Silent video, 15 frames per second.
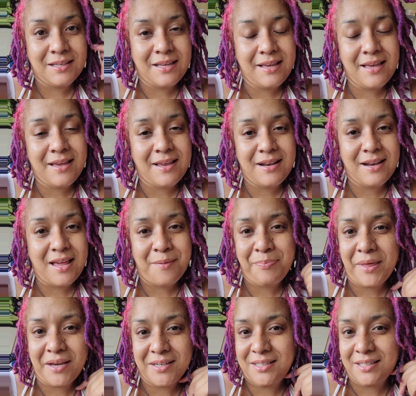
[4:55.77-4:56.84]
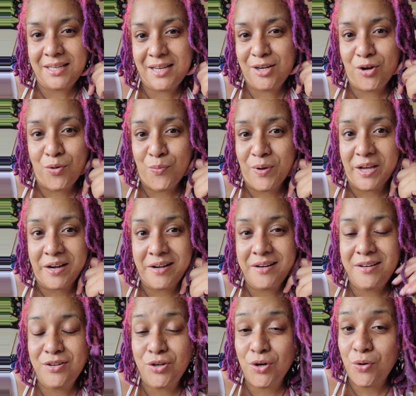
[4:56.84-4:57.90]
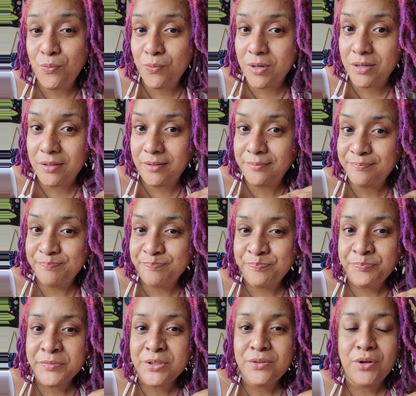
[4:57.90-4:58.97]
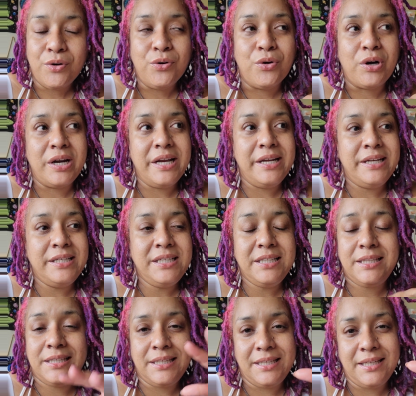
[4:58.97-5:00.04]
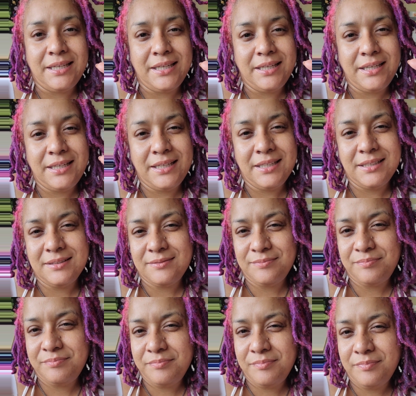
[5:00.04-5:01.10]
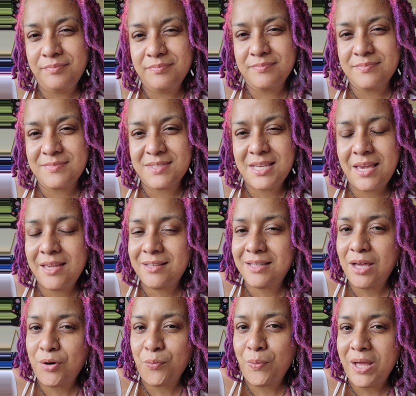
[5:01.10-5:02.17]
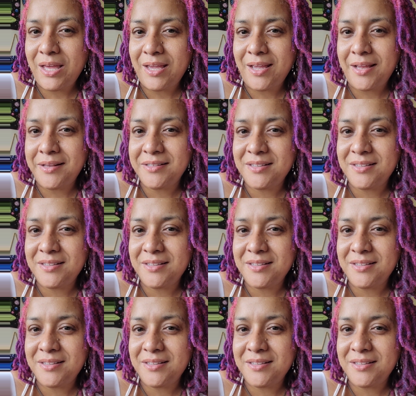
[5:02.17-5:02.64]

And I'm not gonna let no one, no one or anything take that away.